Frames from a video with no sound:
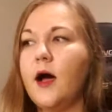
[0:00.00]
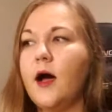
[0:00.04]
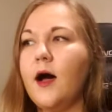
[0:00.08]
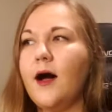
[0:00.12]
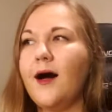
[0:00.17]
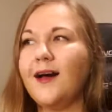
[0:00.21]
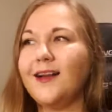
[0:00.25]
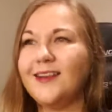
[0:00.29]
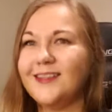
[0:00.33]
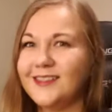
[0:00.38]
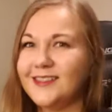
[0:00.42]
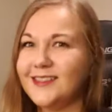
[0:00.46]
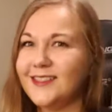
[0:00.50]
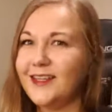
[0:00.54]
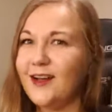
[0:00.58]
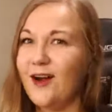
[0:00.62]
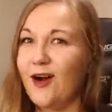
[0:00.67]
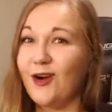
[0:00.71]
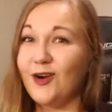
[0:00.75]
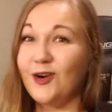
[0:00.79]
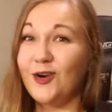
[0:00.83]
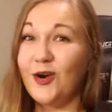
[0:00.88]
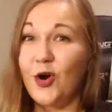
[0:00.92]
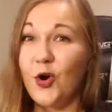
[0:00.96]
honestly
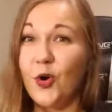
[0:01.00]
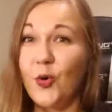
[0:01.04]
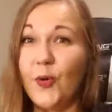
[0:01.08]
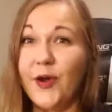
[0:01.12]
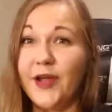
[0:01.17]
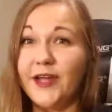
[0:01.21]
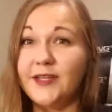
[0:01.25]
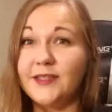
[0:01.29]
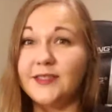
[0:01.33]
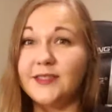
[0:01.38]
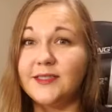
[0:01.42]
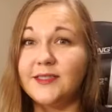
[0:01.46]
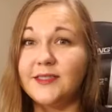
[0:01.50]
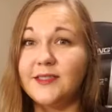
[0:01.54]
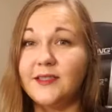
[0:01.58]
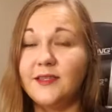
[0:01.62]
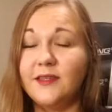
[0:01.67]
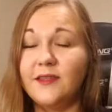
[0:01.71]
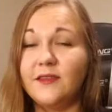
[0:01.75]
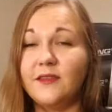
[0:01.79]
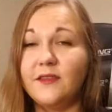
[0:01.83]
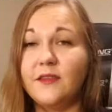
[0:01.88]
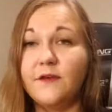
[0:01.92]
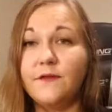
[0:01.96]
aren't always
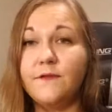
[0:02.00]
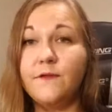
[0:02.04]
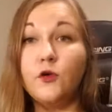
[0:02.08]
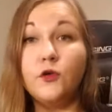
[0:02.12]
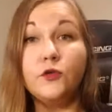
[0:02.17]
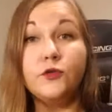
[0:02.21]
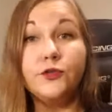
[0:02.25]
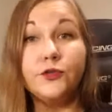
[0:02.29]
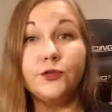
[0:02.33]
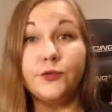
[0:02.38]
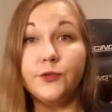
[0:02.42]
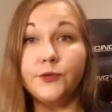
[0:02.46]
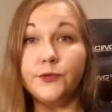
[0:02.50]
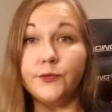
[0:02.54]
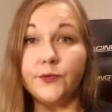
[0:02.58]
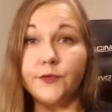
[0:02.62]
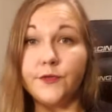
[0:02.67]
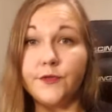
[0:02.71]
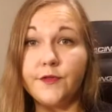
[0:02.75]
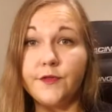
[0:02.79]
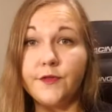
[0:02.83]
the full truth.